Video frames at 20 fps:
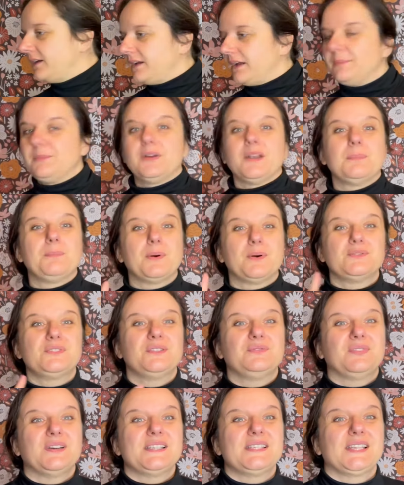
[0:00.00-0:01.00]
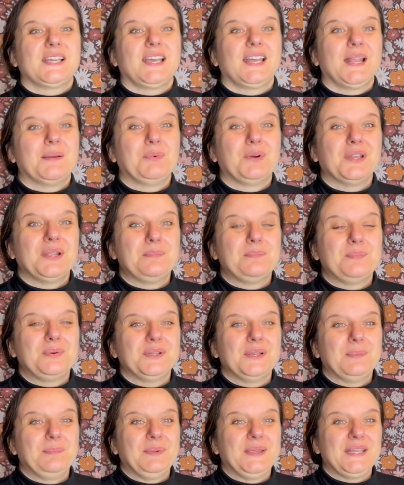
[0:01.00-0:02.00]
gonna pause it for a second. I'm gonna
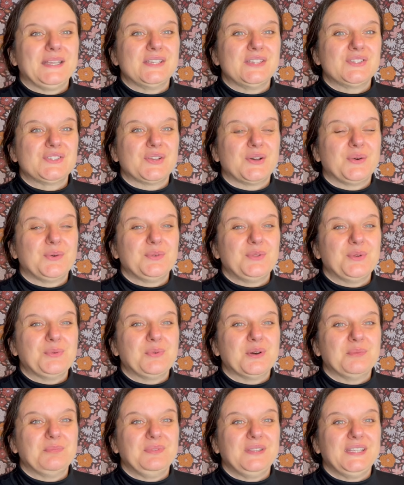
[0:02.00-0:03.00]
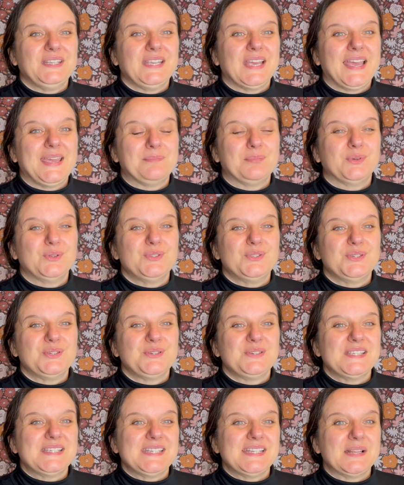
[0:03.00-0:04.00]
put a pin so you won't be able
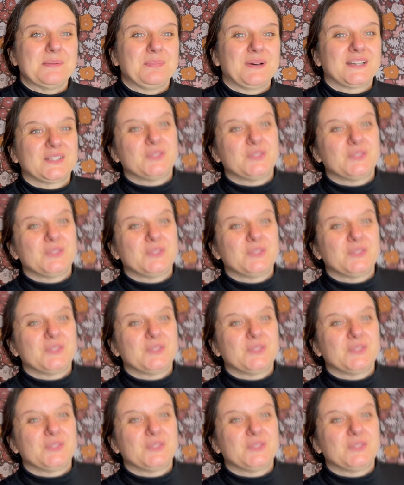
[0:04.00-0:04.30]
to see the part